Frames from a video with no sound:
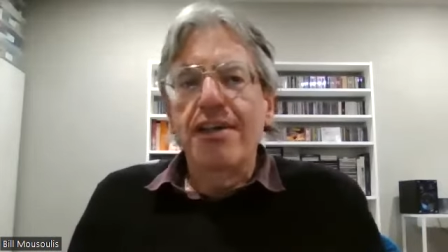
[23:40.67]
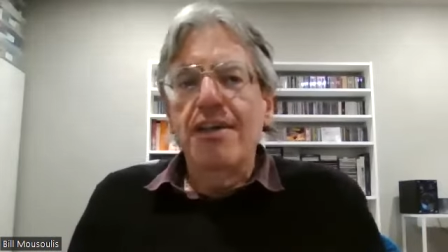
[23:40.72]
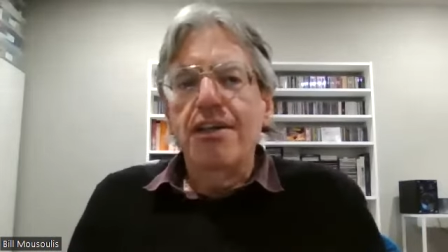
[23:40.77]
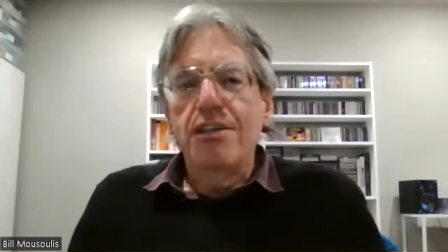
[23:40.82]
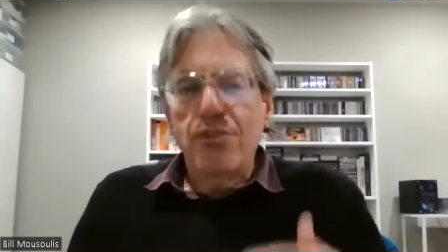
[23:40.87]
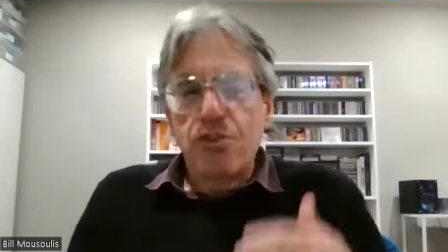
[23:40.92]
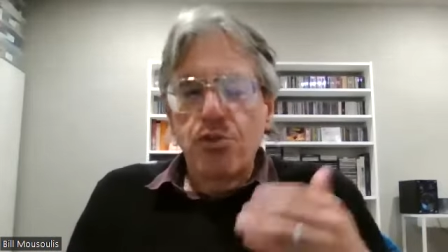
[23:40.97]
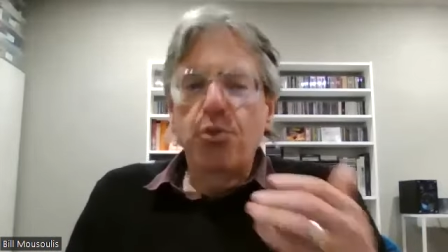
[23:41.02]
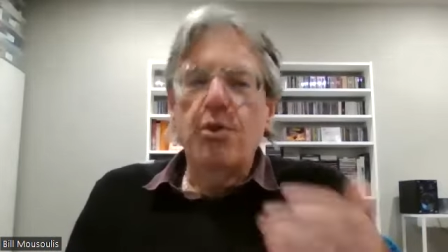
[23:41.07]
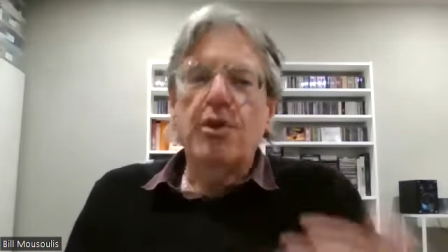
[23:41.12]

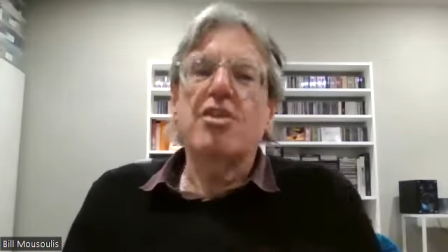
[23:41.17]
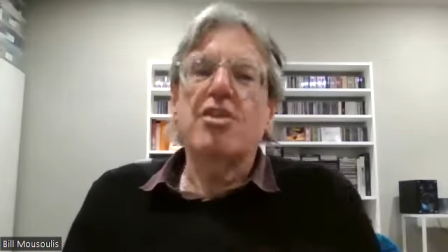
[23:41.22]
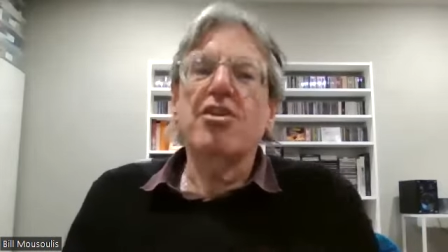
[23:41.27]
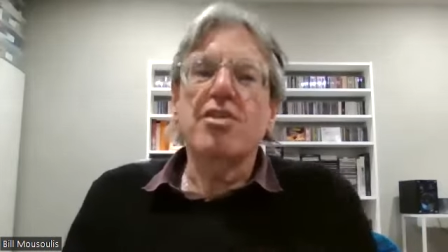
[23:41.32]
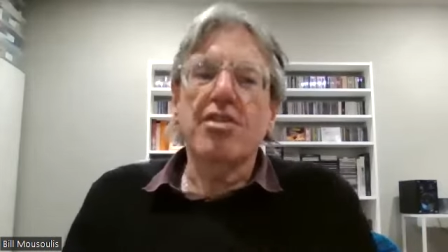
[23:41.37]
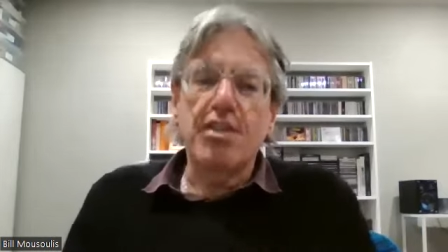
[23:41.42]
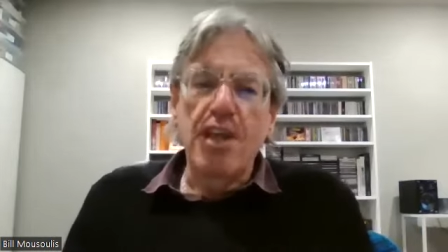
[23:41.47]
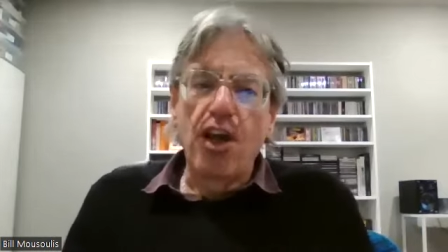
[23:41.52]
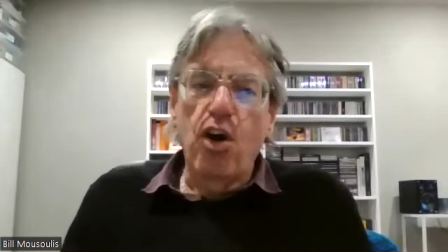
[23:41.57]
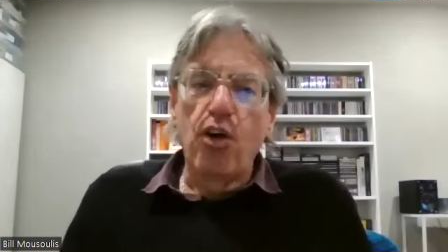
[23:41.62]
Mm. Do it
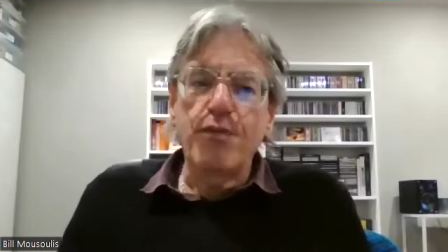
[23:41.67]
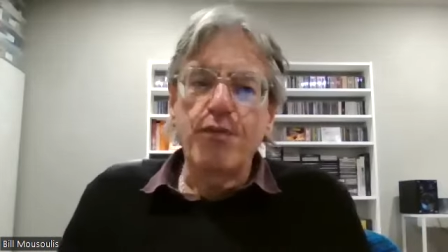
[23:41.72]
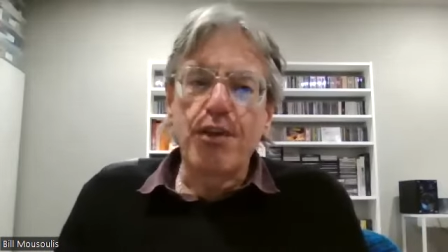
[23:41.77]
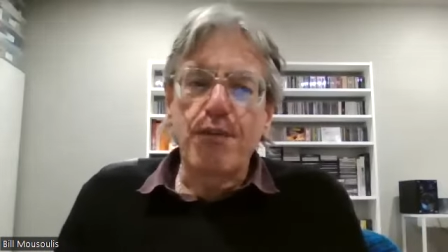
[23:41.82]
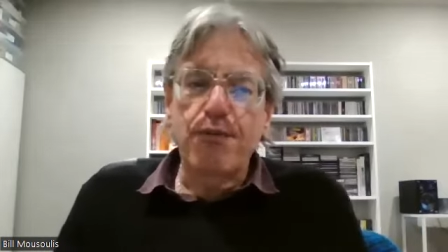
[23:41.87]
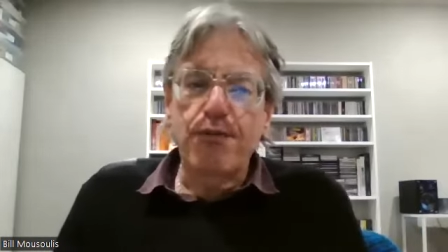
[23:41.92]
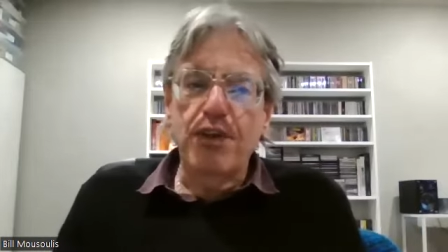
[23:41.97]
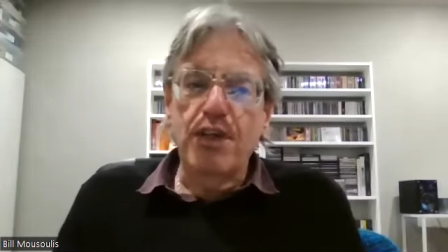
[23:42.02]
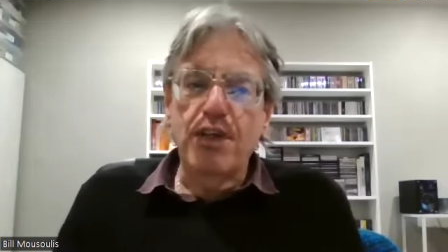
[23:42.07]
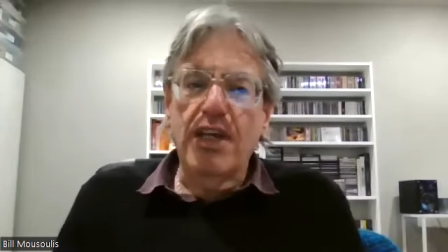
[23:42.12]
yourselves
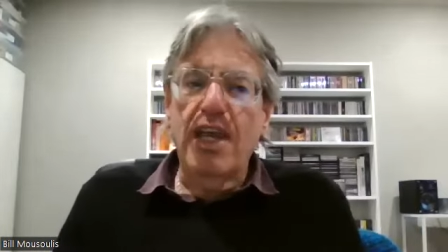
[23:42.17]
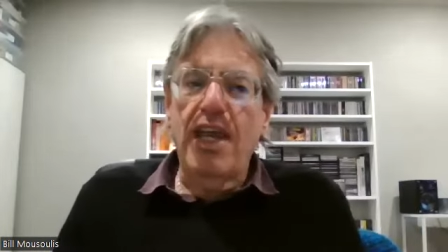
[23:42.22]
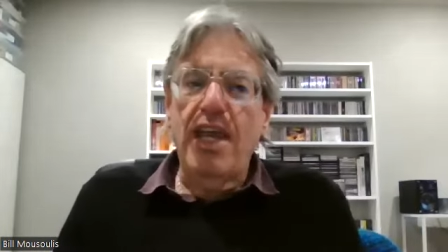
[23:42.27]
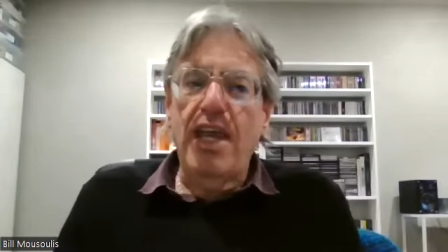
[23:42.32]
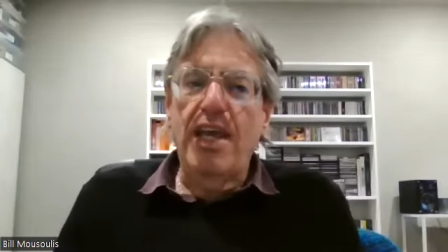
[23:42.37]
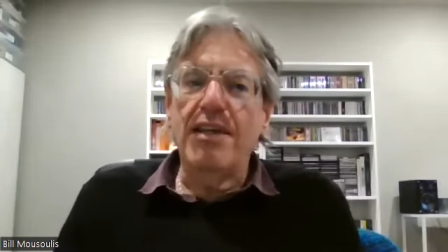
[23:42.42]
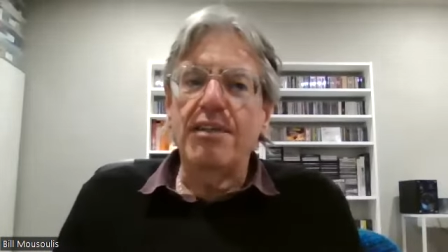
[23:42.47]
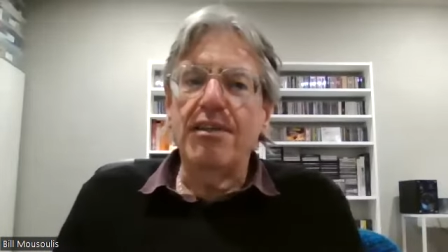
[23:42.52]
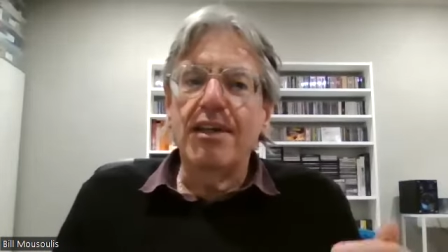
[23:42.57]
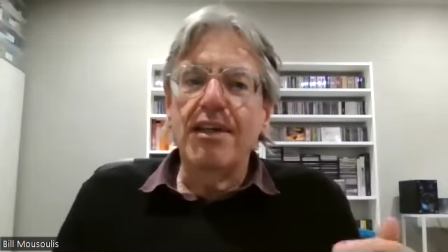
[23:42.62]
if you
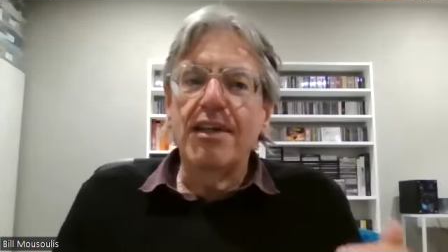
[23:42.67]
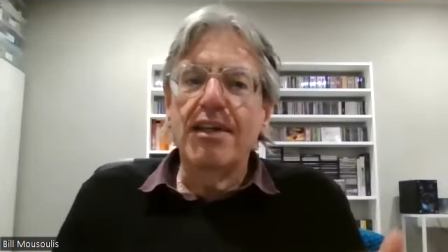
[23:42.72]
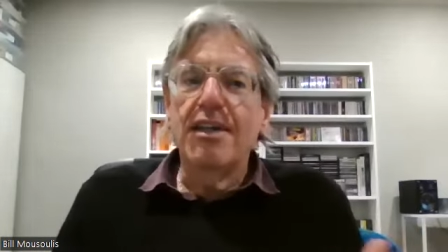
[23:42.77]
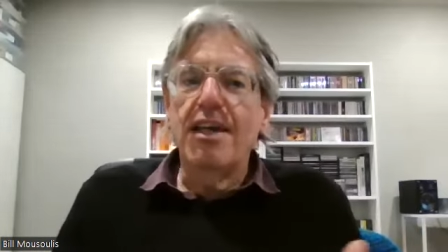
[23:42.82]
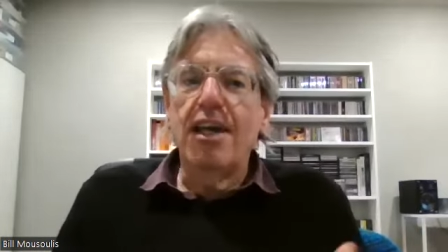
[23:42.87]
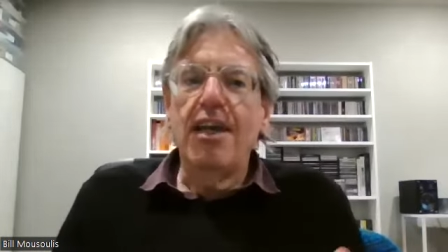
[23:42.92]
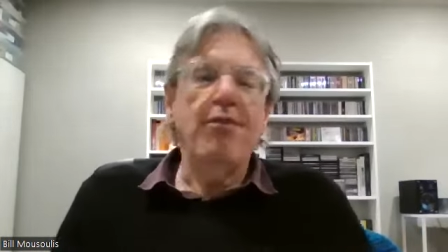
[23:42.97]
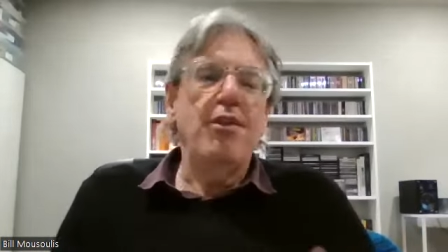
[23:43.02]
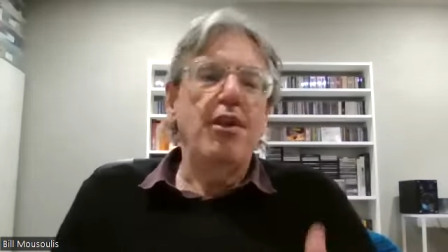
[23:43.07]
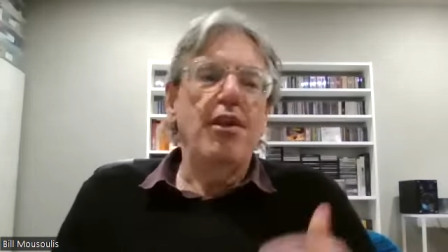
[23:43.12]
can,
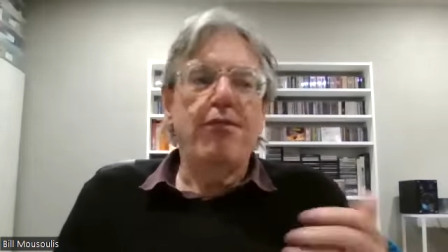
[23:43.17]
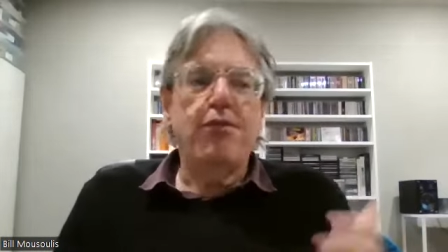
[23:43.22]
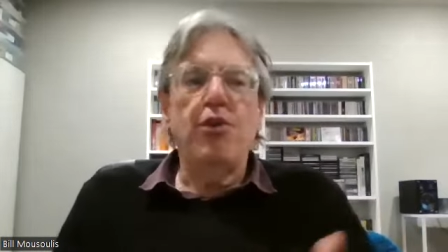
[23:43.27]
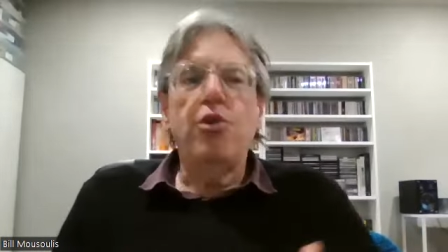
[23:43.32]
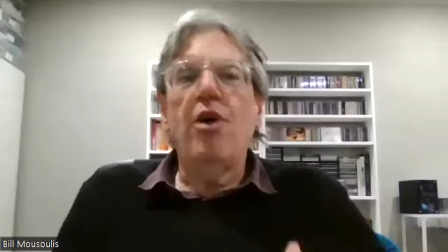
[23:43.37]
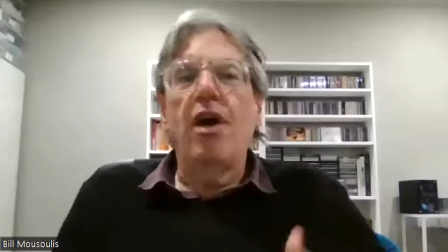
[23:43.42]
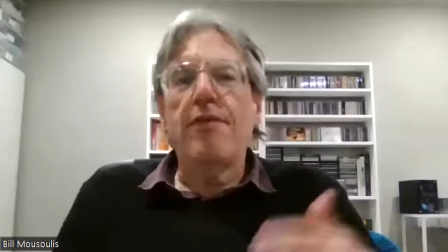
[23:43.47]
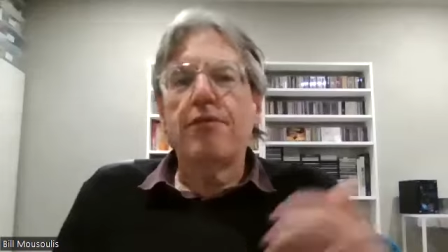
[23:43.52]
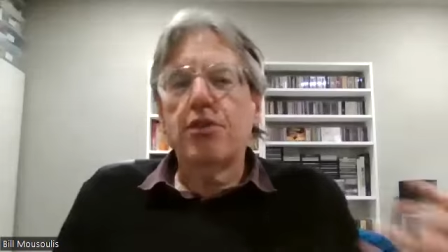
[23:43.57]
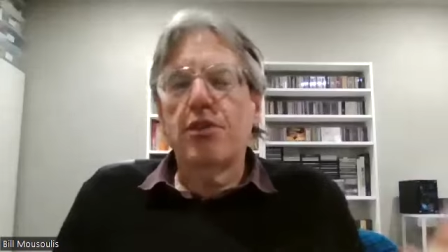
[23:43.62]
even if
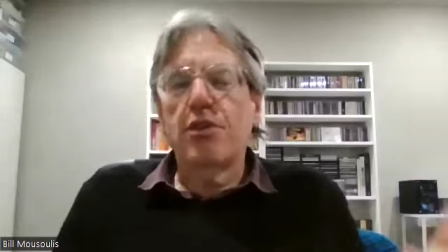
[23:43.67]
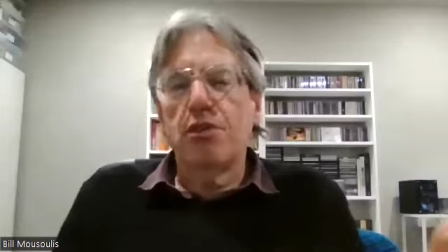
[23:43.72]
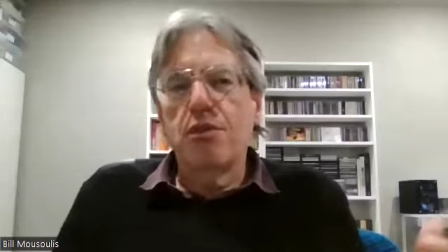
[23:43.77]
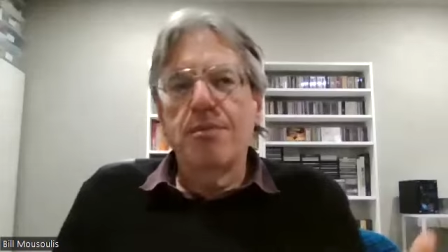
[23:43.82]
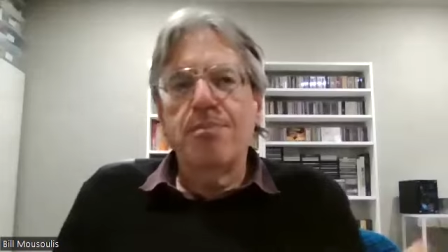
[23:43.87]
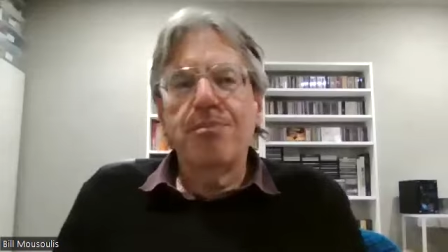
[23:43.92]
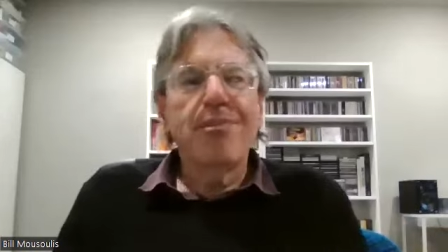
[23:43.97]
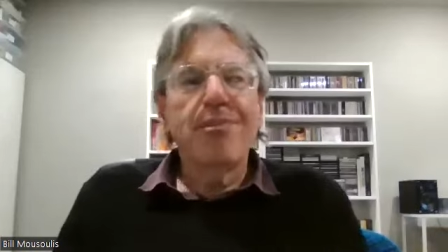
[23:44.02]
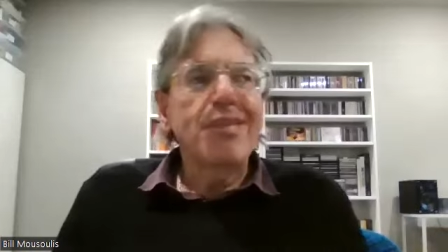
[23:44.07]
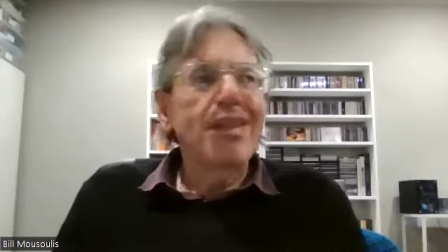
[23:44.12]
you have
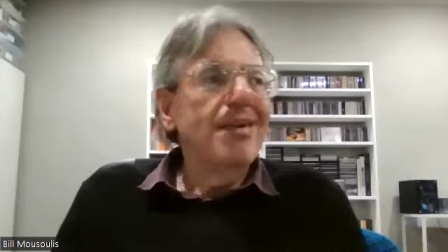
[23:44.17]
to